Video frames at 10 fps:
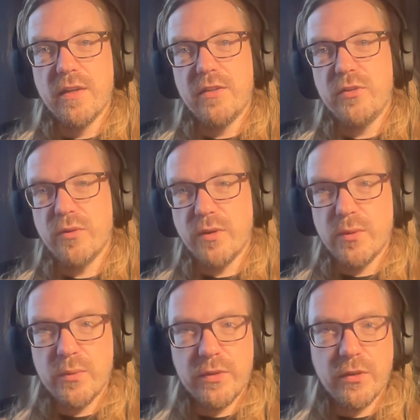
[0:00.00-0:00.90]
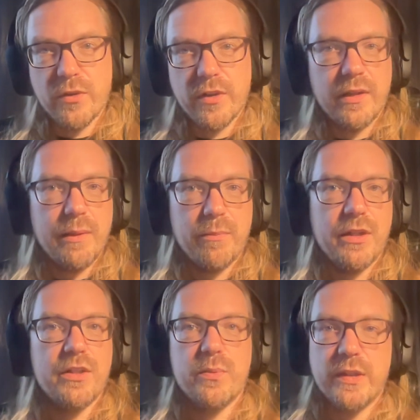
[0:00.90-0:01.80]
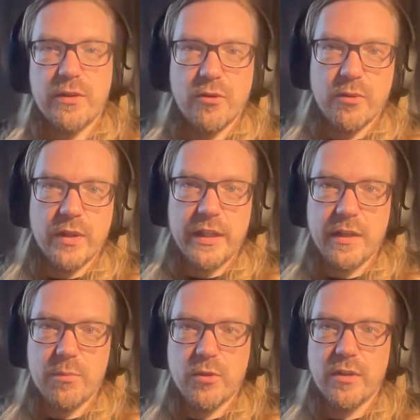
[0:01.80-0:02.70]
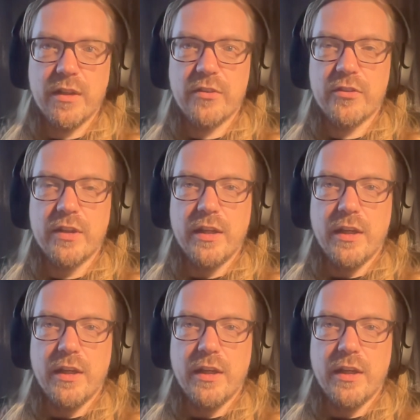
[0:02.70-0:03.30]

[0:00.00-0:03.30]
your own Docker image with your own AI models,